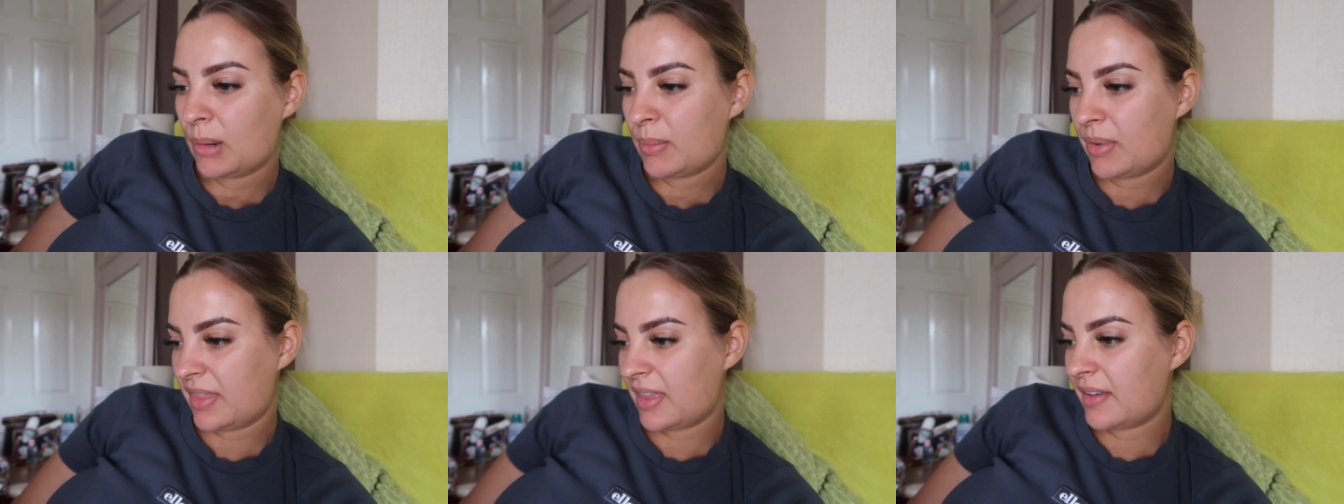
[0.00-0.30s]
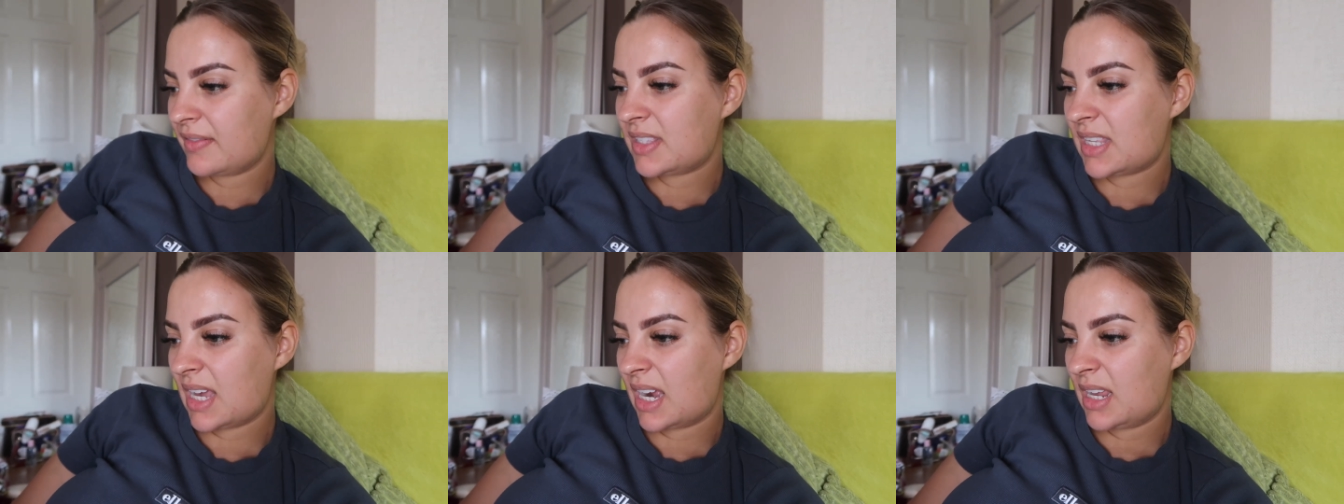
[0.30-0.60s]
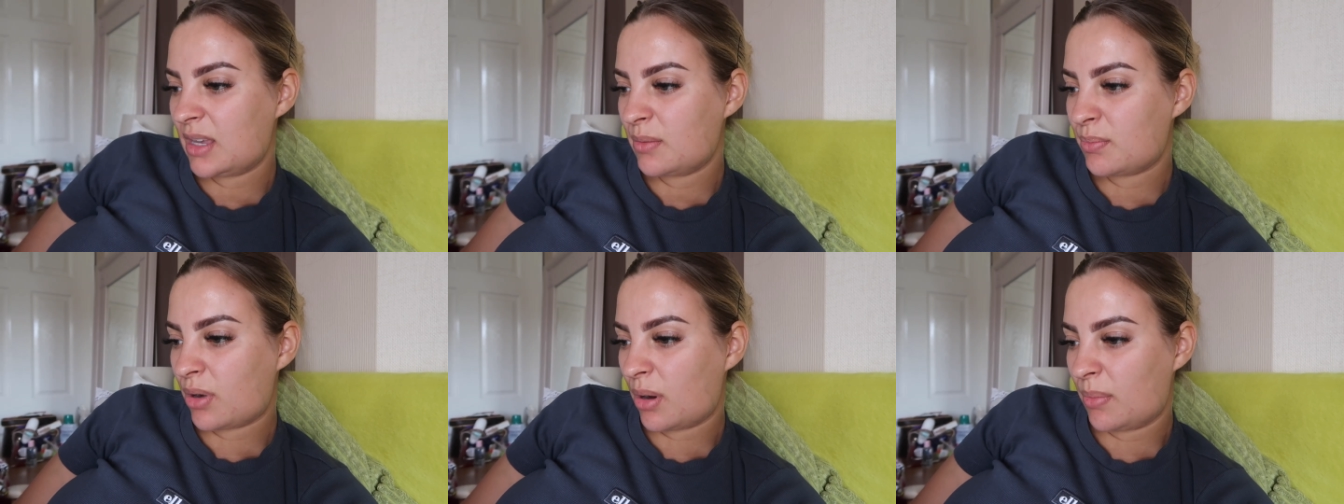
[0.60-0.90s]
but they've said
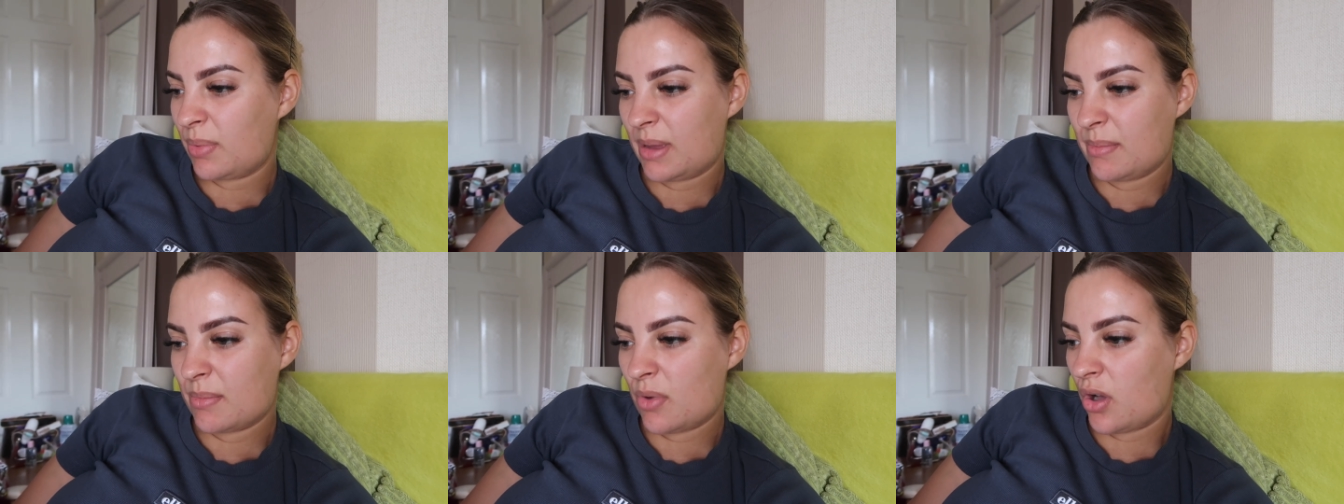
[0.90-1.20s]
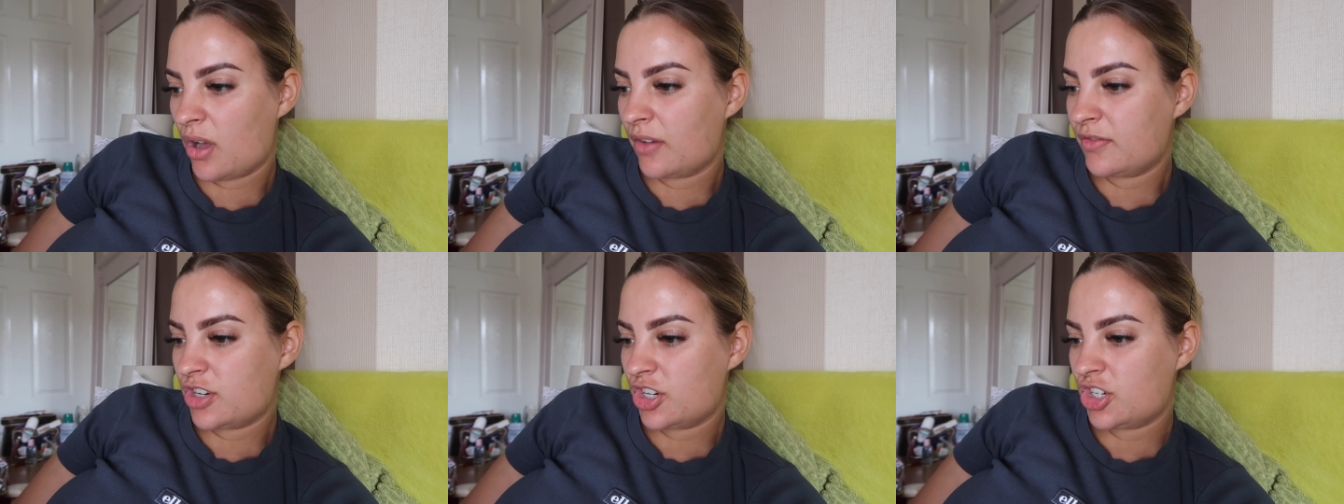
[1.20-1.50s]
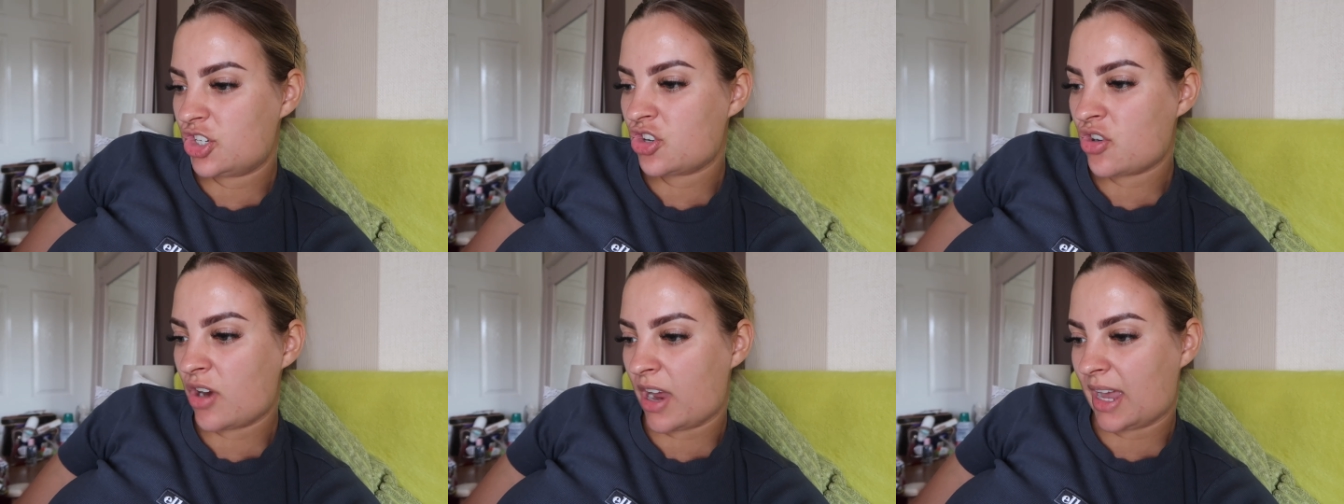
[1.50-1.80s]
it probably might have
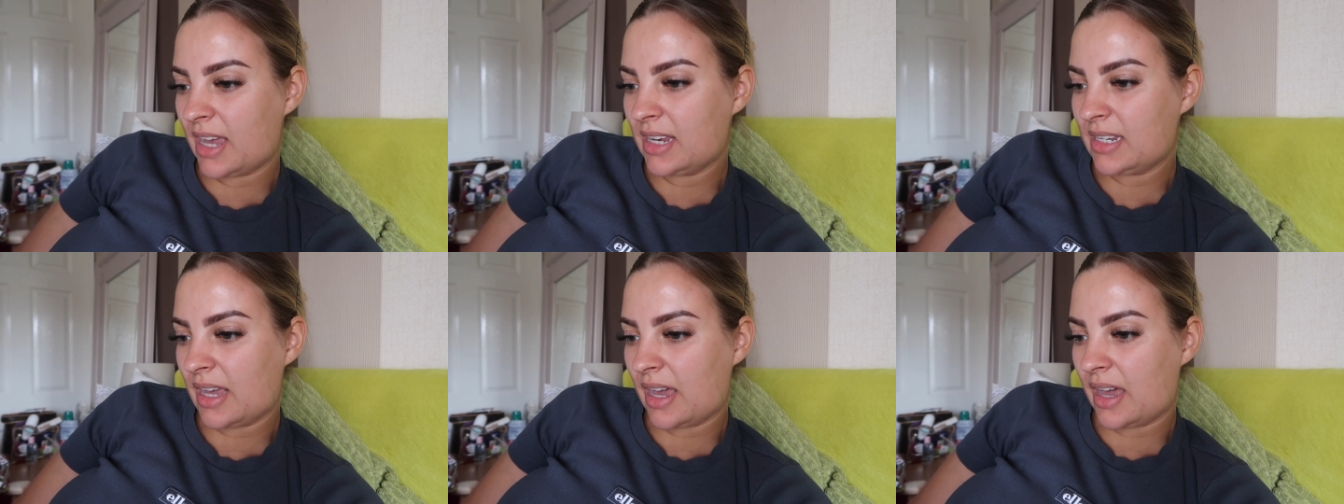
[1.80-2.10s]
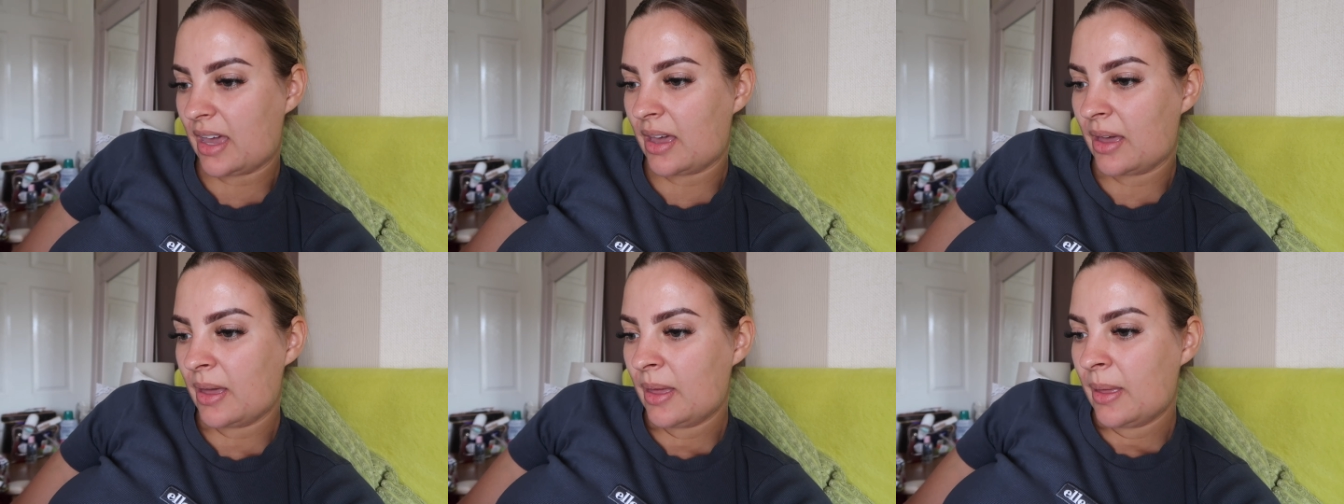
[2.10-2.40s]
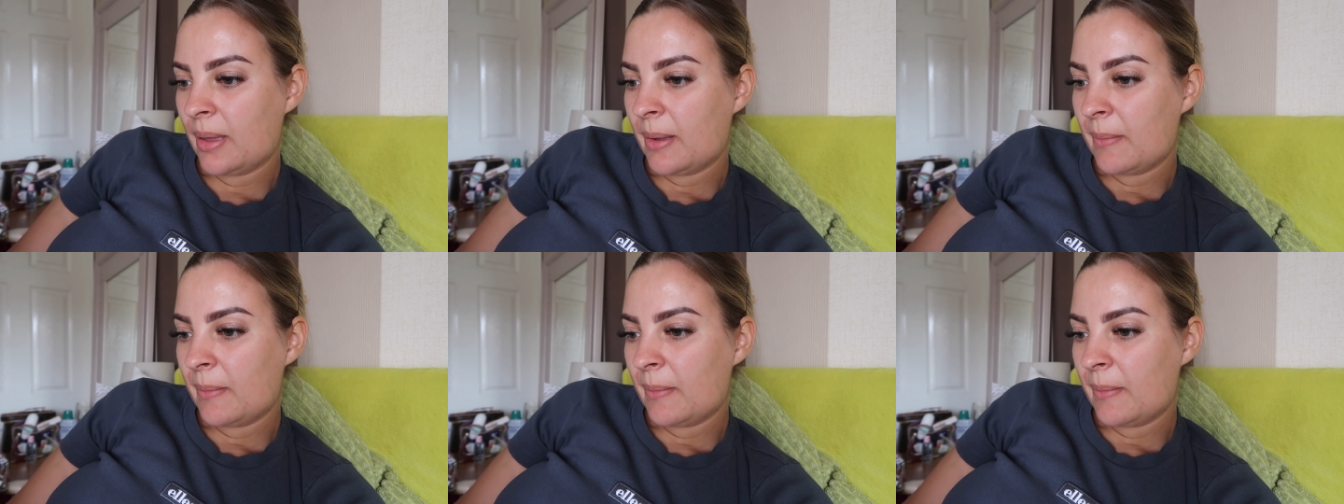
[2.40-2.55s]
just triggered it